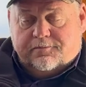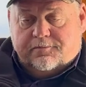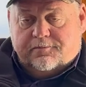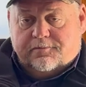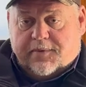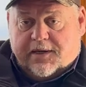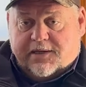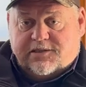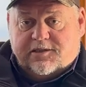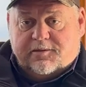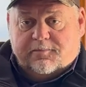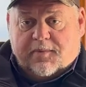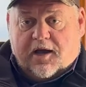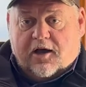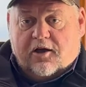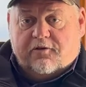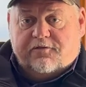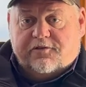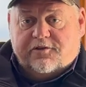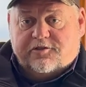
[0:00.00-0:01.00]
Basically, my
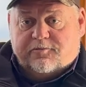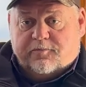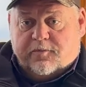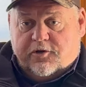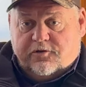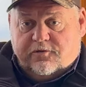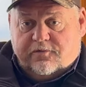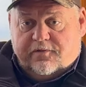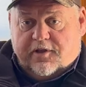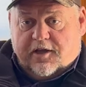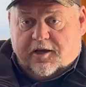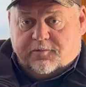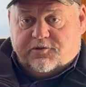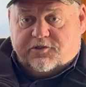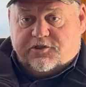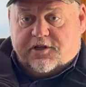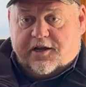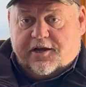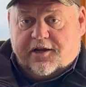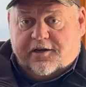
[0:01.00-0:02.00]
office moved
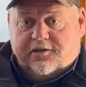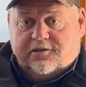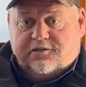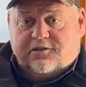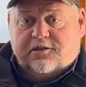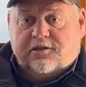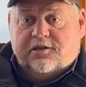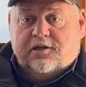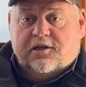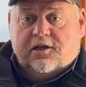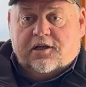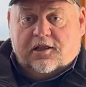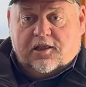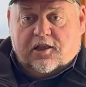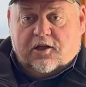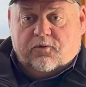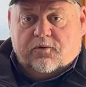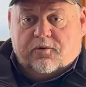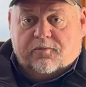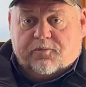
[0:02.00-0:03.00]
upstairs
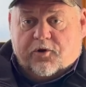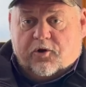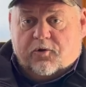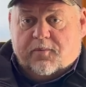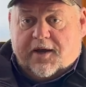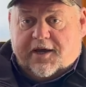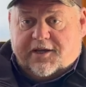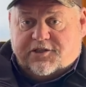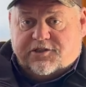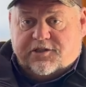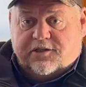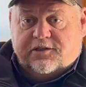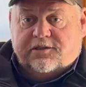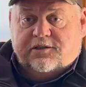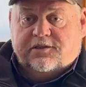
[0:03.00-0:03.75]
along with probation.